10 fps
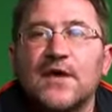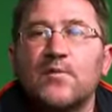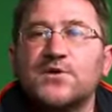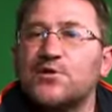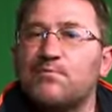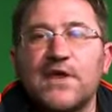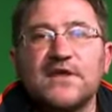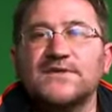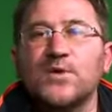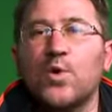which are
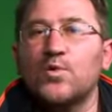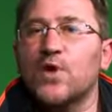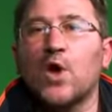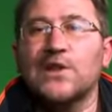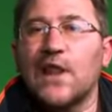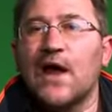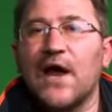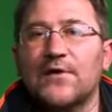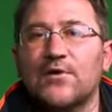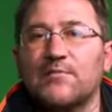being sold
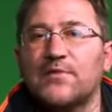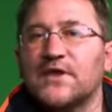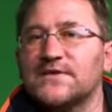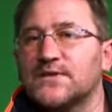online or being